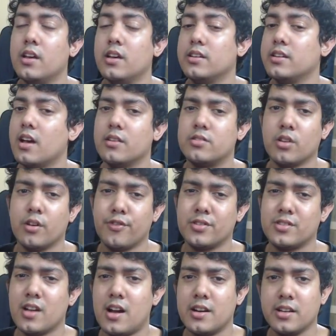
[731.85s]
Yeah, so if you're
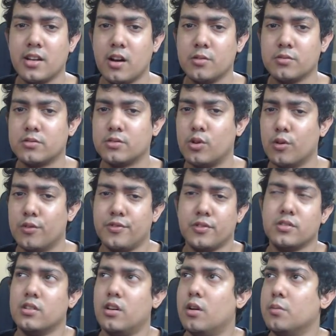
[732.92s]
starting out, go for
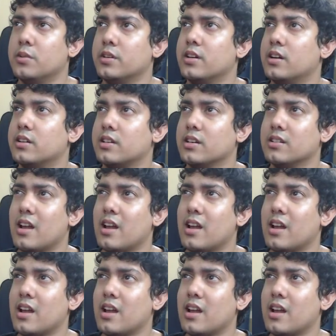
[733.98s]
the Omelette Arcade.